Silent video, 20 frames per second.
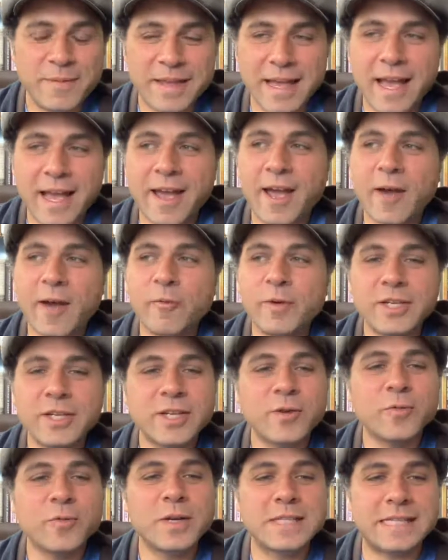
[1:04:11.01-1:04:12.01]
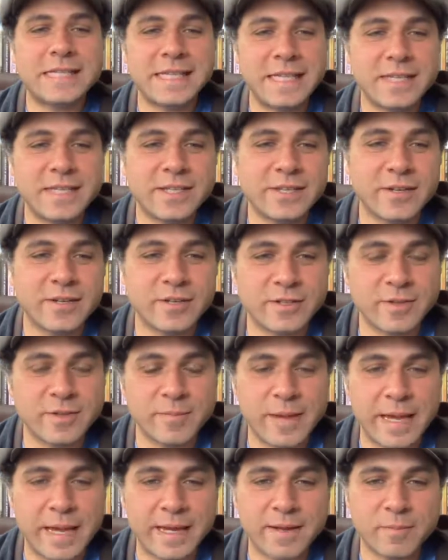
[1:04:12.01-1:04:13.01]
I wish it was easier to
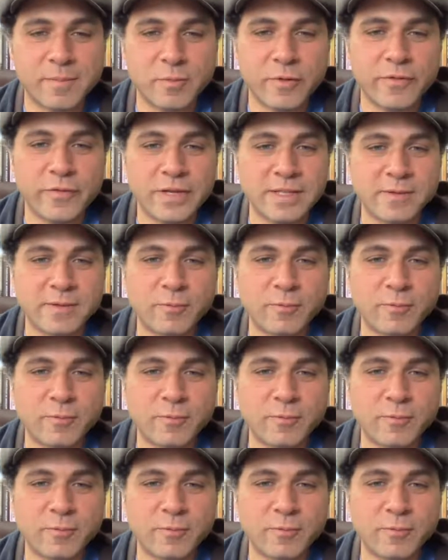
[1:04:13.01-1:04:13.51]
make movies.